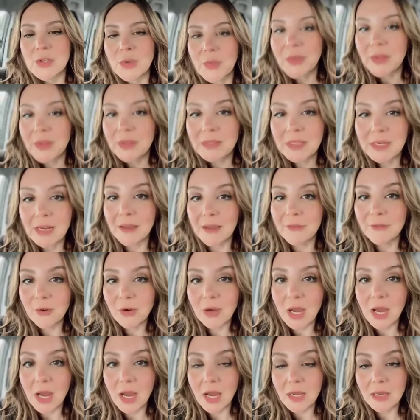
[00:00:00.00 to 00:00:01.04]
Don't think that I
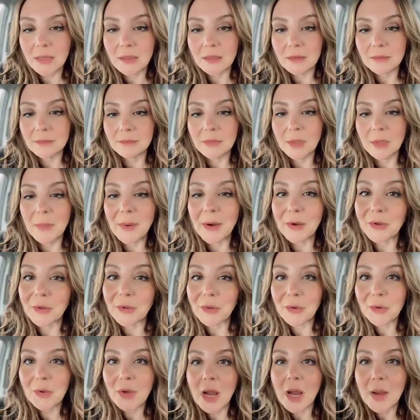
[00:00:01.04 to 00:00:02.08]
forgot about
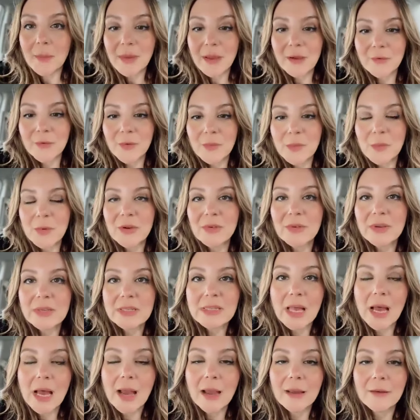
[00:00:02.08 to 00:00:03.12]
your little comment from the
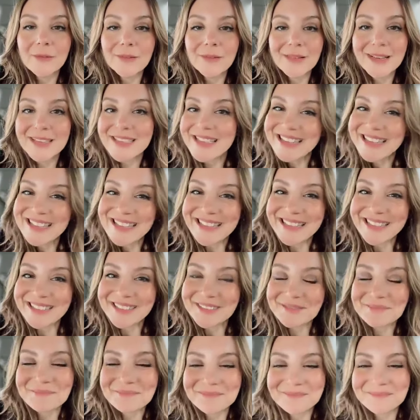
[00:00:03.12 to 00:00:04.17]
previous live, because I
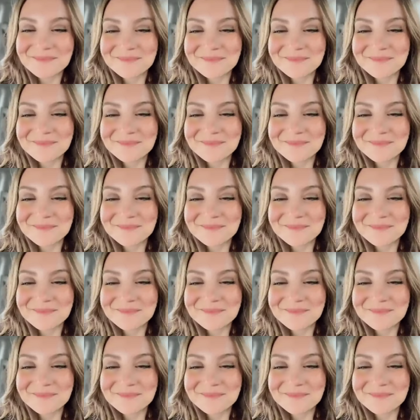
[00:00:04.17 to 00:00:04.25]
didn't.